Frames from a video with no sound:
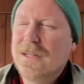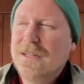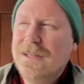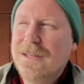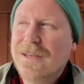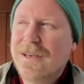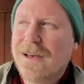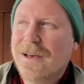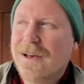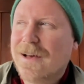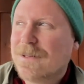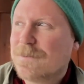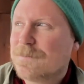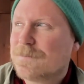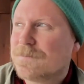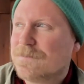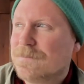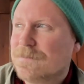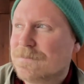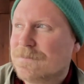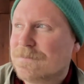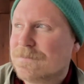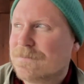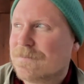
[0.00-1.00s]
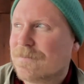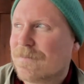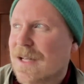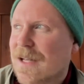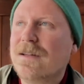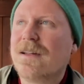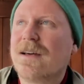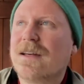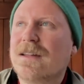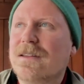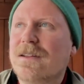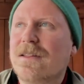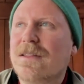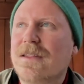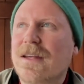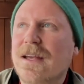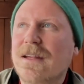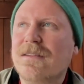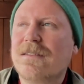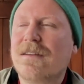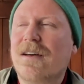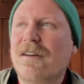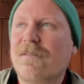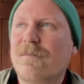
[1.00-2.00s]
yeah, like the
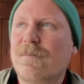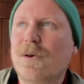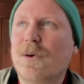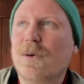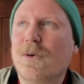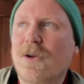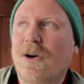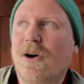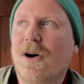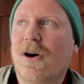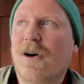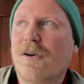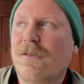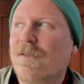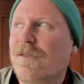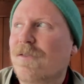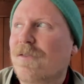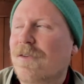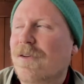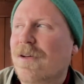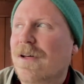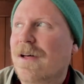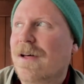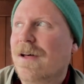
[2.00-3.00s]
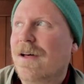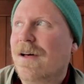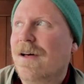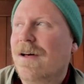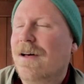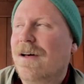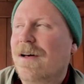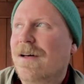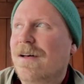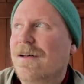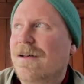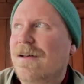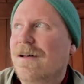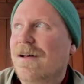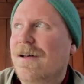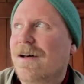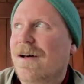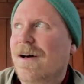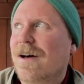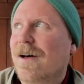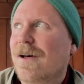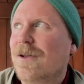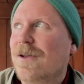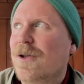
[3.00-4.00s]
things I've thought of
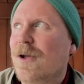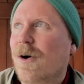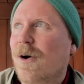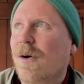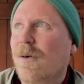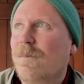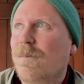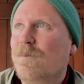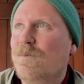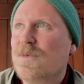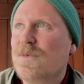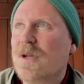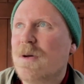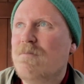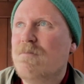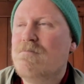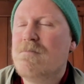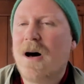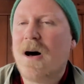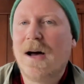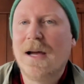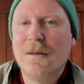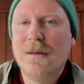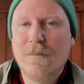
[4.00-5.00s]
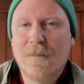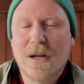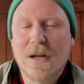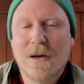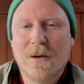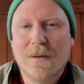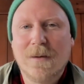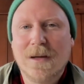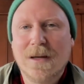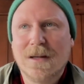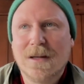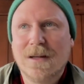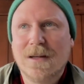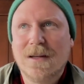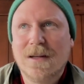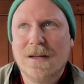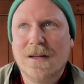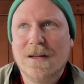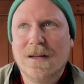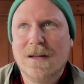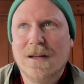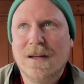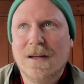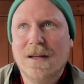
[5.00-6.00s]
are not mind-blowing
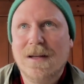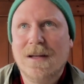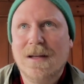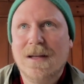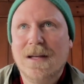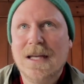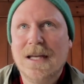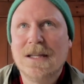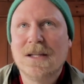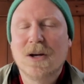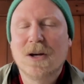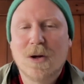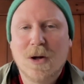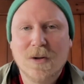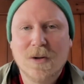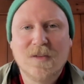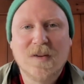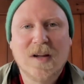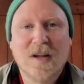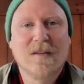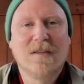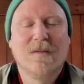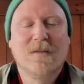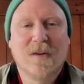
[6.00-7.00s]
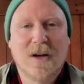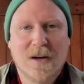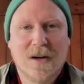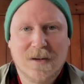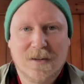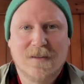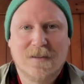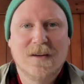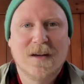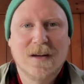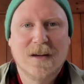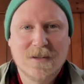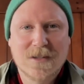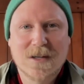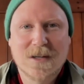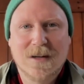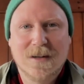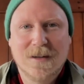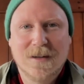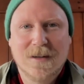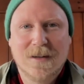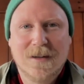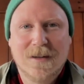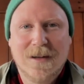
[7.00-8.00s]
in the context of architecture.
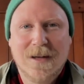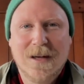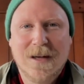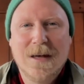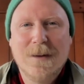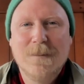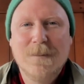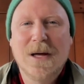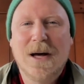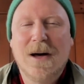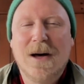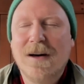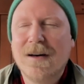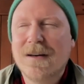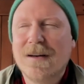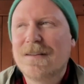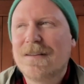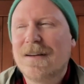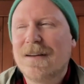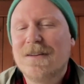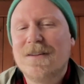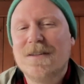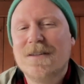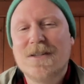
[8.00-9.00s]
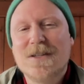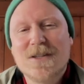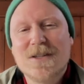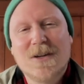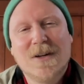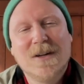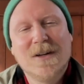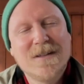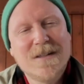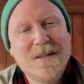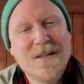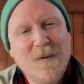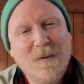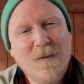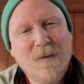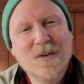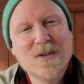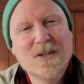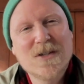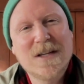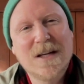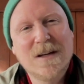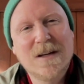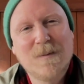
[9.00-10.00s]
But architecture's got a different
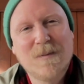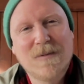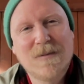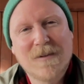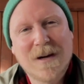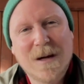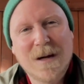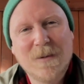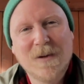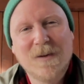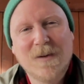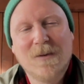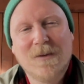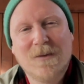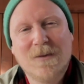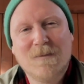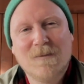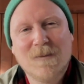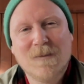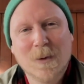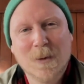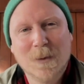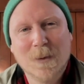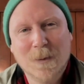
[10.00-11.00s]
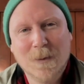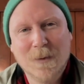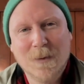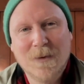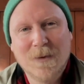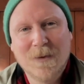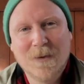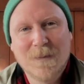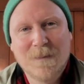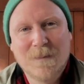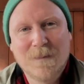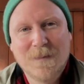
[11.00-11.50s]
set of parameters and rules.